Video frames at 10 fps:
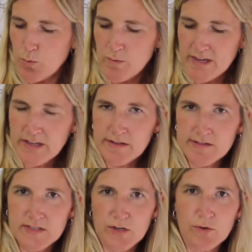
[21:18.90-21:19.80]
We
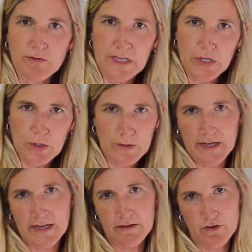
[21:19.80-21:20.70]
used green
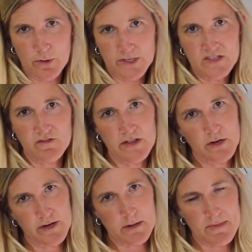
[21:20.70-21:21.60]
Kool-Aid, of course, for the
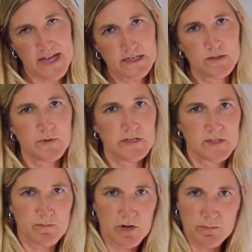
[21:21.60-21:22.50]
green paint. We
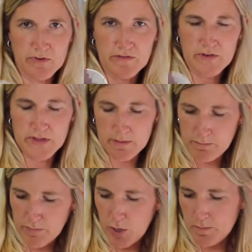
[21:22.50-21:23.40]
used purple for the
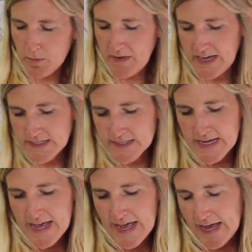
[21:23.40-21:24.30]
purple paint.
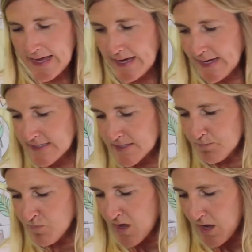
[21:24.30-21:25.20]
And
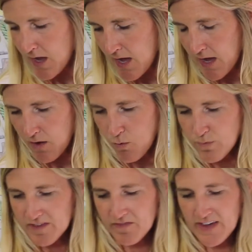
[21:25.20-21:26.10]

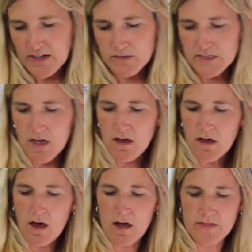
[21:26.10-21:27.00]
we found,
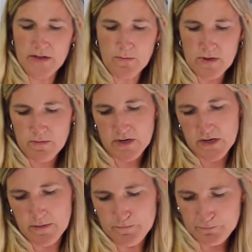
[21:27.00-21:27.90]
although we
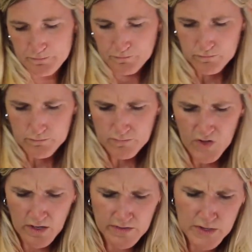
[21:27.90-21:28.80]

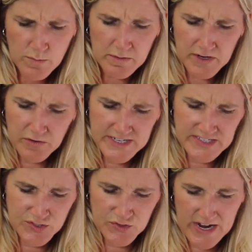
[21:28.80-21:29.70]
were going
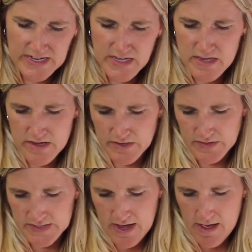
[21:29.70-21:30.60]
to try to
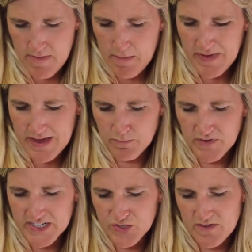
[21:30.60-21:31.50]
use a
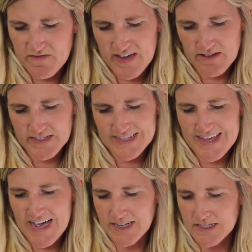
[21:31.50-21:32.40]
paintbrush, we found
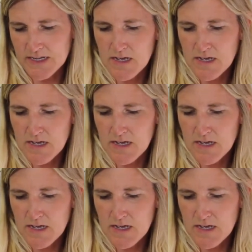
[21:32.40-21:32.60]
that